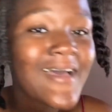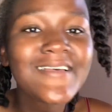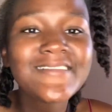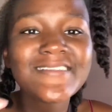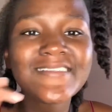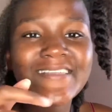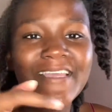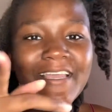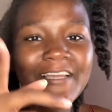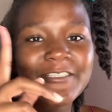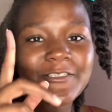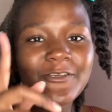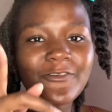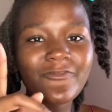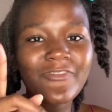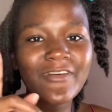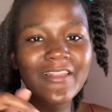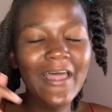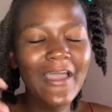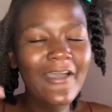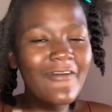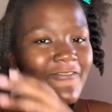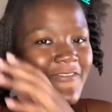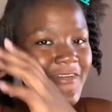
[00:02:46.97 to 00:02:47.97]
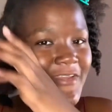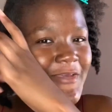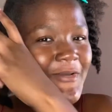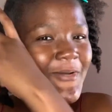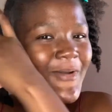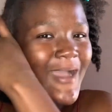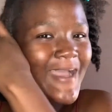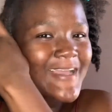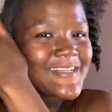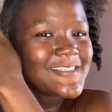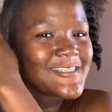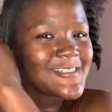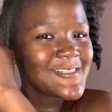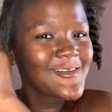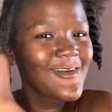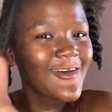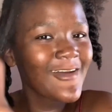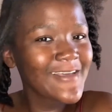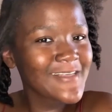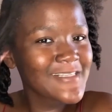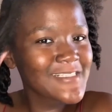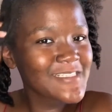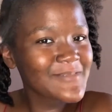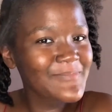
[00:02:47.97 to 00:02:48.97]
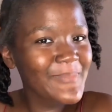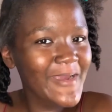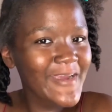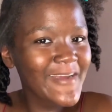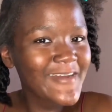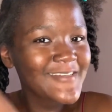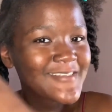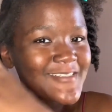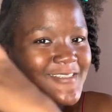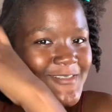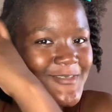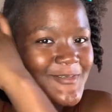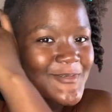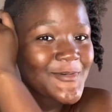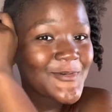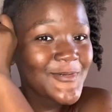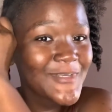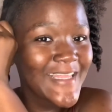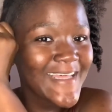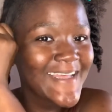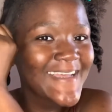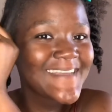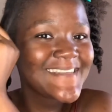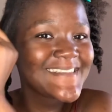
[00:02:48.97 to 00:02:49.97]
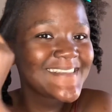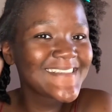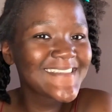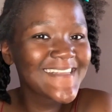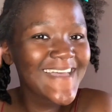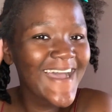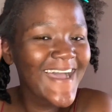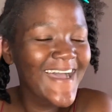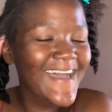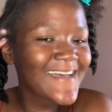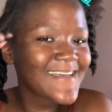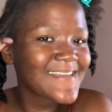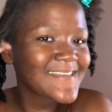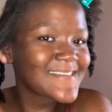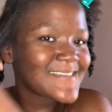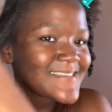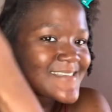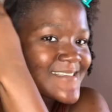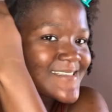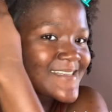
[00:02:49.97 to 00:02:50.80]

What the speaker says: Stay tuned for that video. I just got inspired to do this as